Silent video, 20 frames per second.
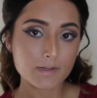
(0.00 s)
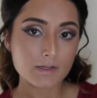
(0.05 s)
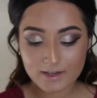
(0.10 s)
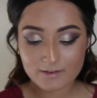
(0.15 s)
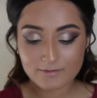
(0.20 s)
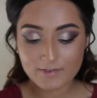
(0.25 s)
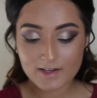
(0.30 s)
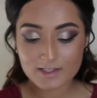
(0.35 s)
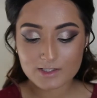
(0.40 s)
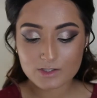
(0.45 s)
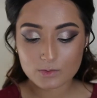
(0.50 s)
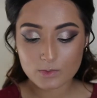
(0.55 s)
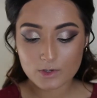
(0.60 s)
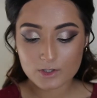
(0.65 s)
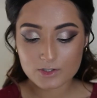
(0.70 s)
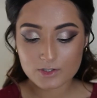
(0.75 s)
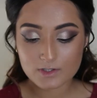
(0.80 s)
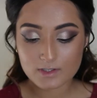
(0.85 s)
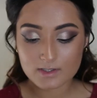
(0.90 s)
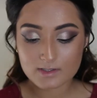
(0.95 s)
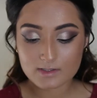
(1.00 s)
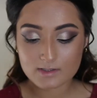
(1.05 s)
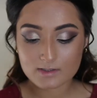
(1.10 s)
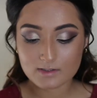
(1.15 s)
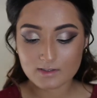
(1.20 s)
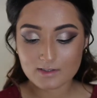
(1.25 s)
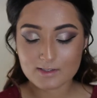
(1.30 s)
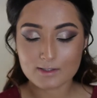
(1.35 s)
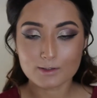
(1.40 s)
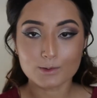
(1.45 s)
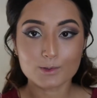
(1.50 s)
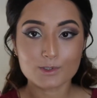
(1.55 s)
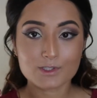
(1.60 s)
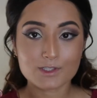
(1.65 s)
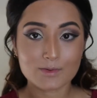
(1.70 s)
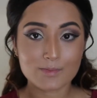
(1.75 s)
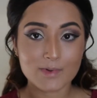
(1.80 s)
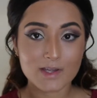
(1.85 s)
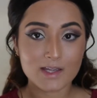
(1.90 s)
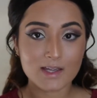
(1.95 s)
If I swatch this looks
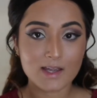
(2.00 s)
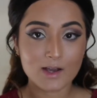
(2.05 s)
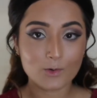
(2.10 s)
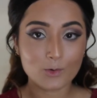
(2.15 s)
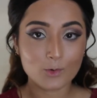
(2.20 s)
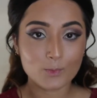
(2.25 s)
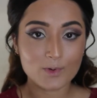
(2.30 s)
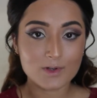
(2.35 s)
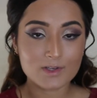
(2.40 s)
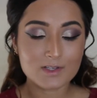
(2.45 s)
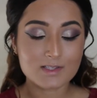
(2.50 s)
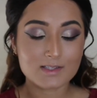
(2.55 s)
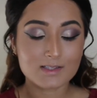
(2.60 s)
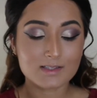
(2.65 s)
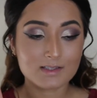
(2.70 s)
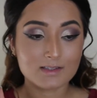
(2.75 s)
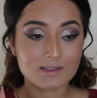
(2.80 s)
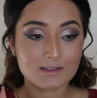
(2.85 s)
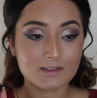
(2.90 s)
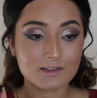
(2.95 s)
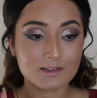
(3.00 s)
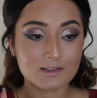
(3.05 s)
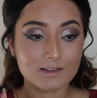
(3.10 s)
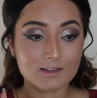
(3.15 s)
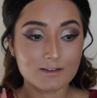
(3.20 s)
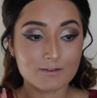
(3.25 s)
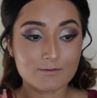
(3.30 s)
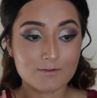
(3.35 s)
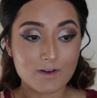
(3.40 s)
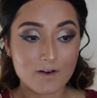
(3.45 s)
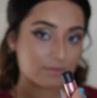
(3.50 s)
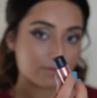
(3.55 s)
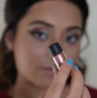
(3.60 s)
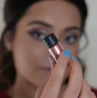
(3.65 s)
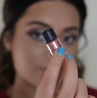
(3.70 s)
to me almost the very